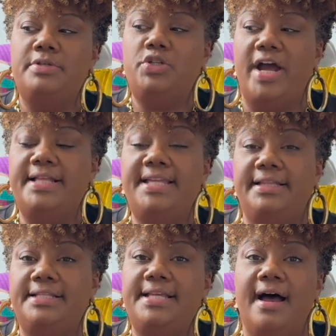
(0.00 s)
Try to
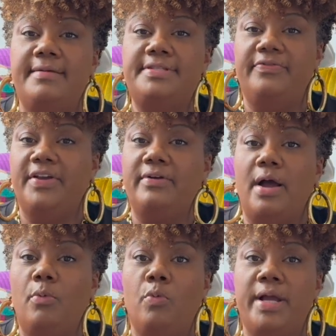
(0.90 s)
take the time to figure
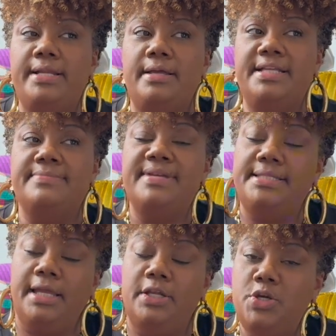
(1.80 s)
out what is
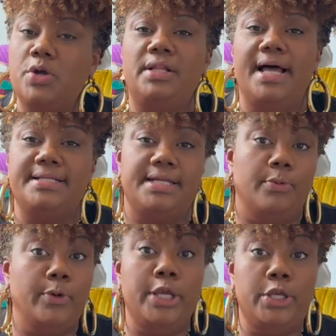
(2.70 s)
missing in your closet
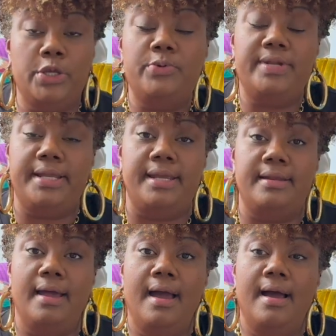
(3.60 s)
and what you
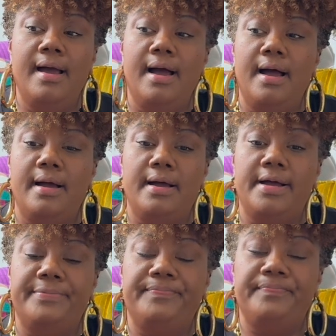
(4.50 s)
need.
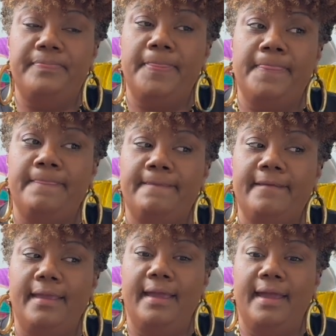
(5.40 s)
Um,
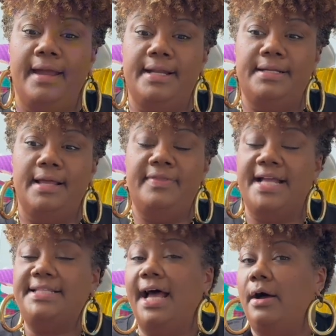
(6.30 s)
and
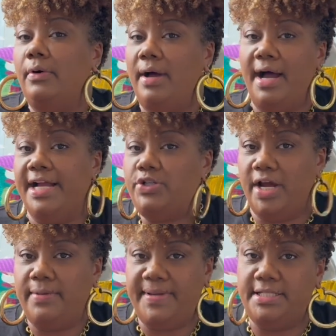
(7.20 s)
that's how I
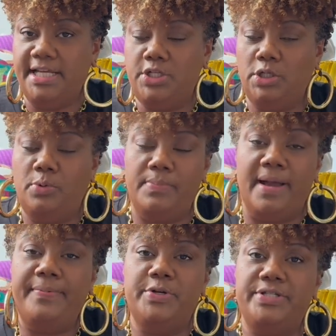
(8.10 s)
try to be intentional with
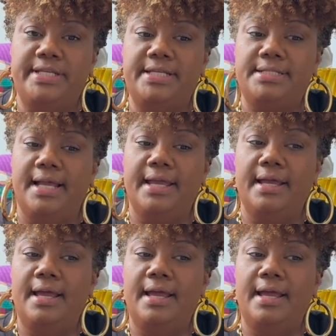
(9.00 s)
my purchases. Like,